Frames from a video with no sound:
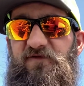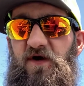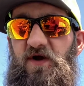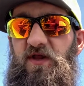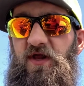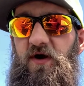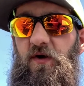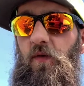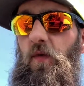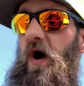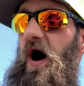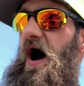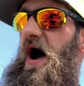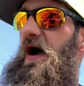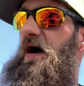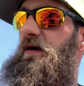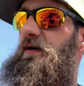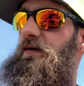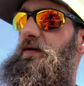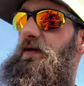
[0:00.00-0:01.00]
a little
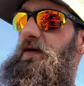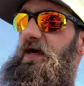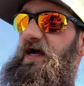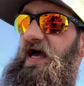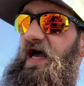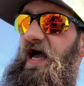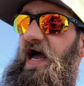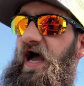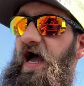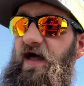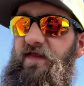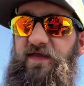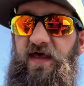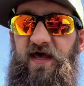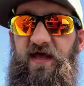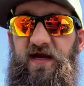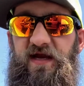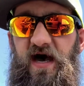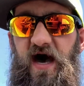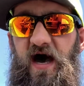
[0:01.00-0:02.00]
while, and
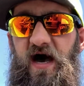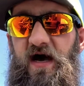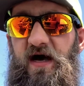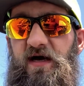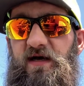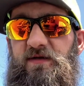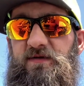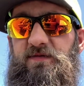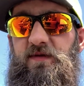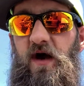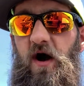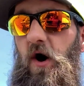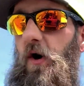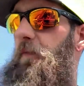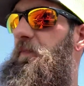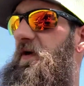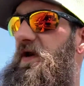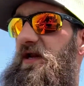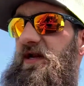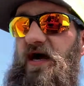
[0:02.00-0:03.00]
then
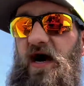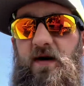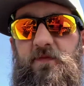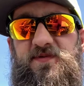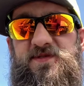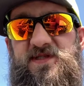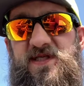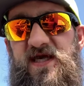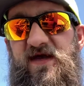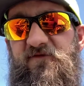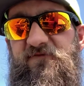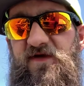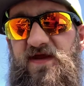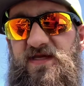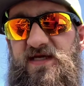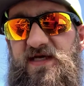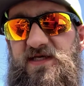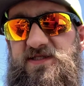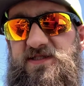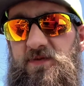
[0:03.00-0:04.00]
open it up, see if it
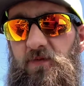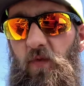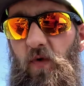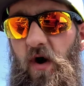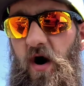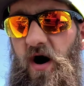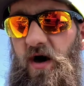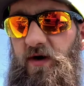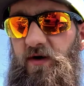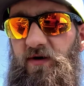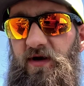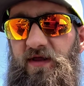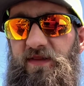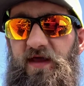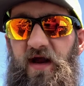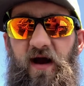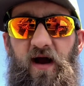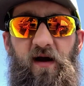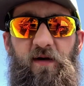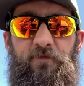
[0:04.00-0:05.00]
needs some water in
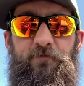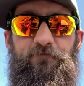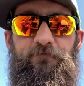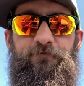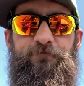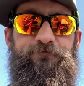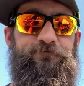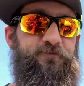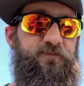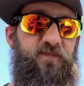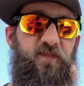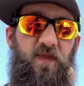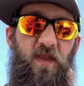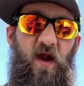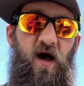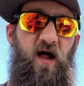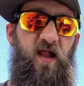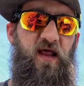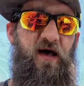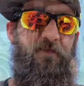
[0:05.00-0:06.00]
there. I'll